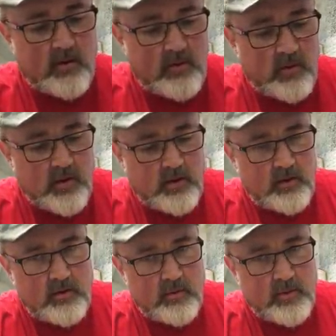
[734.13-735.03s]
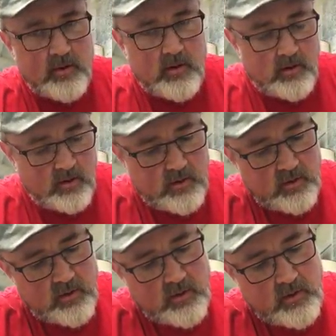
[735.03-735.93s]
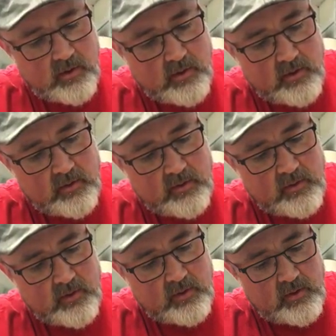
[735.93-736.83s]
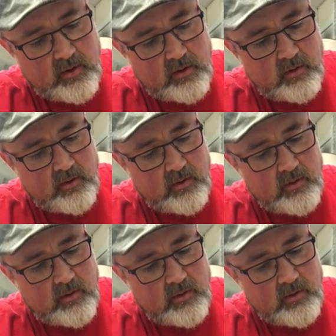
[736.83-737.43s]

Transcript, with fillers: i lay the tubing in stick the nail